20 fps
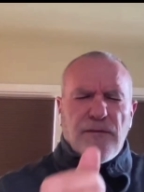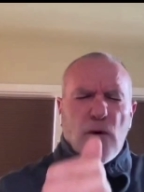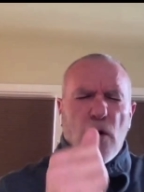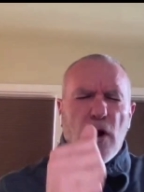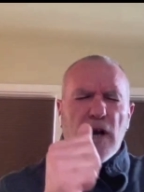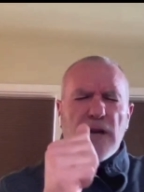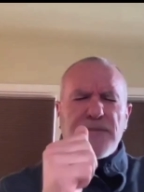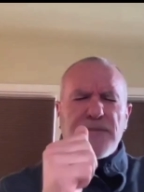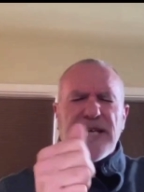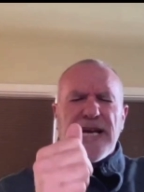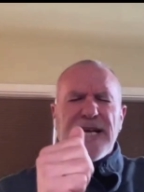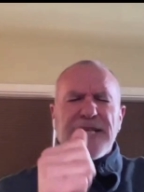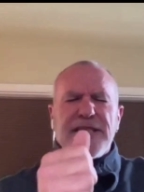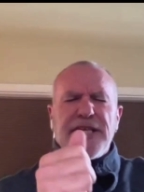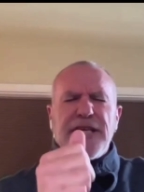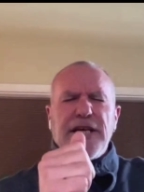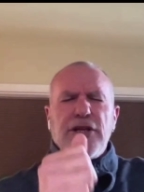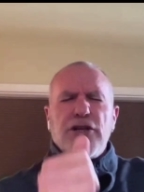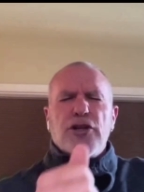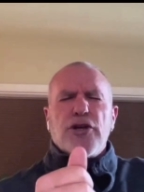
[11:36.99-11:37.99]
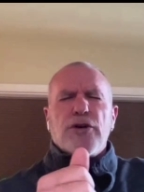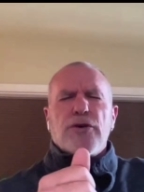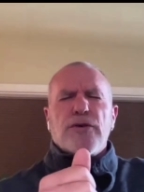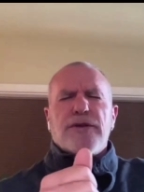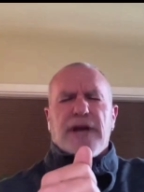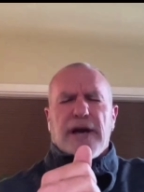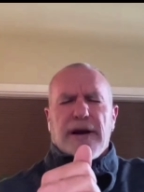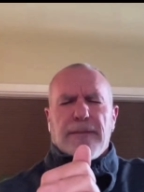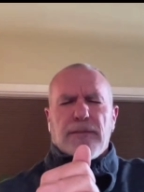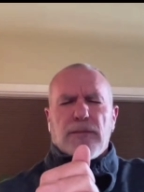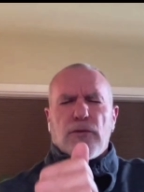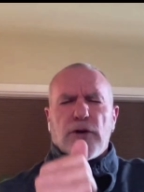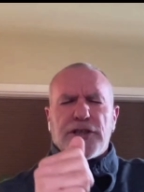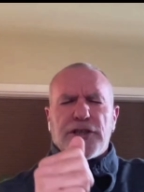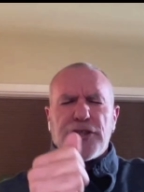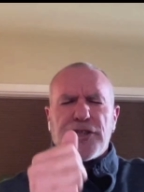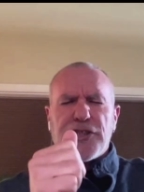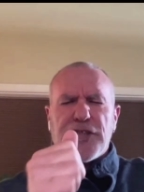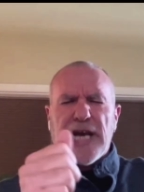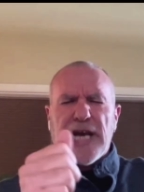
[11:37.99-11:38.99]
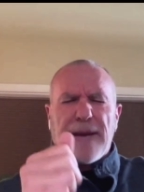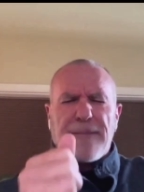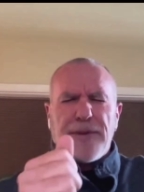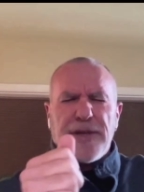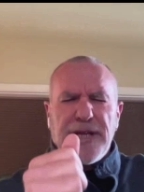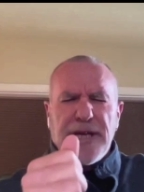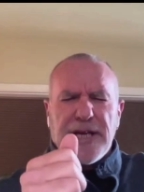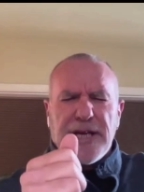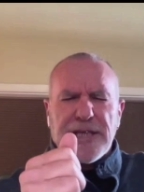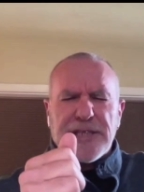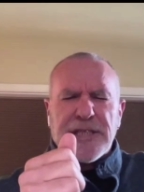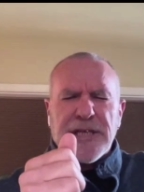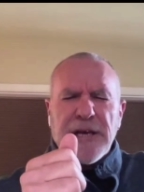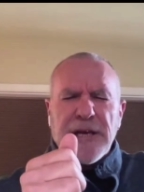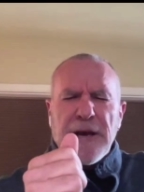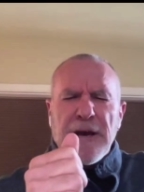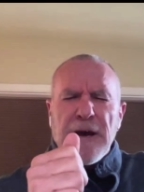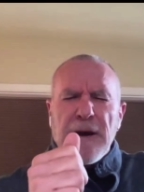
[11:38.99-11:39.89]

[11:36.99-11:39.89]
forms as he knew them, which is Japanese.